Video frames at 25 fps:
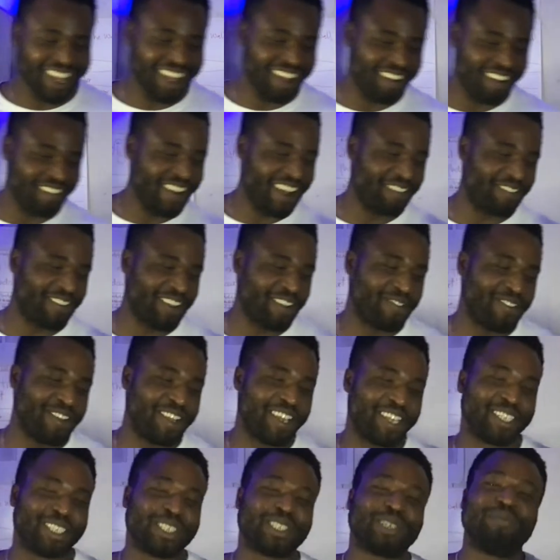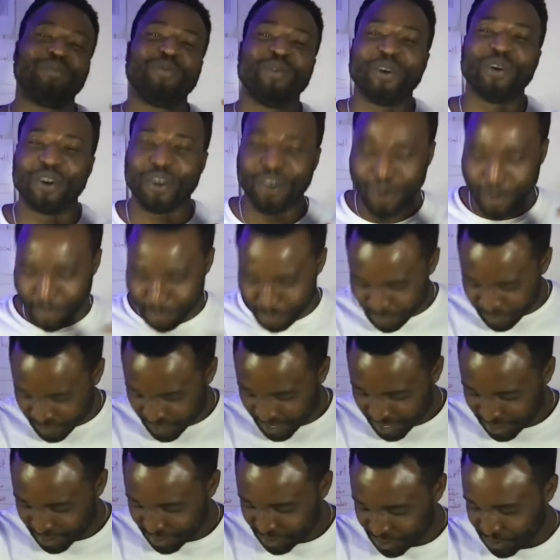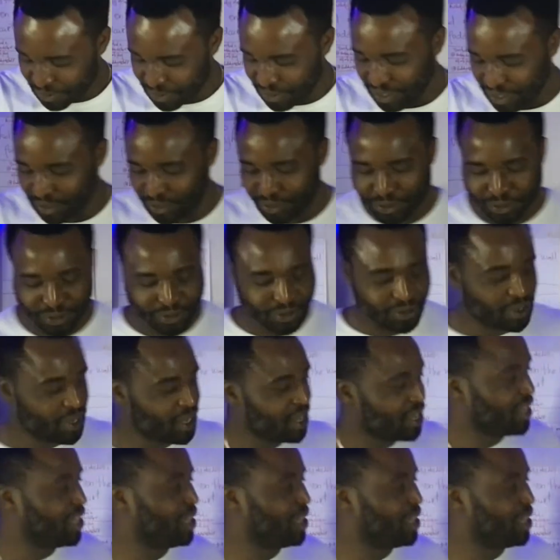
I've given you a small intro into